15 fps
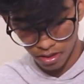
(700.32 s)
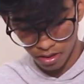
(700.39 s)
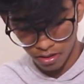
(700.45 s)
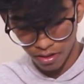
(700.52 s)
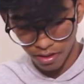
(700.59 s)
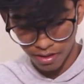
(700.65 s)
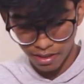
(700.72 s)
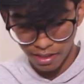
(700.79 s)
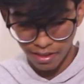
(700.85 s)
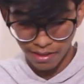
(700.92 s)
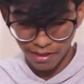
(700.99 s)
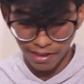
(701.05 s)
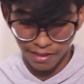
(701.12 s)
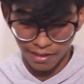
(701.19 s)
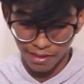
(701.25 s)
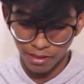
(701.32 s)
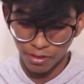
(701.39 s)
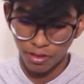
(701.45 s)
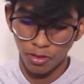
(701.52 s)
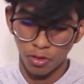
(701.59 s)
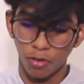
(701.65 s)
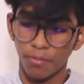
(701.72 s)
You can see like there's
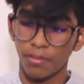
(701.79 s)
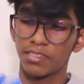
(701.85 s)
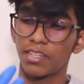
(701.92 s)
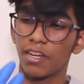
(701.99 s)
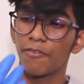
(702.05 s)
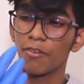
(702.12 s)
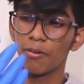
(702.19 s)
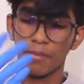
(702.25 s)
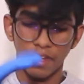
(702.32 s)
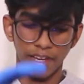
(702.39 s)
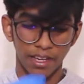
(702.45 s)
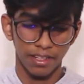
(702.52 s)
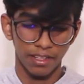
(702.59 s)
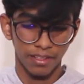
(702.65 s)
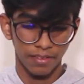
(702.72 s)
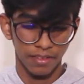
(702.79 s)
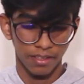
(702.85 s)
so stuff on my hat.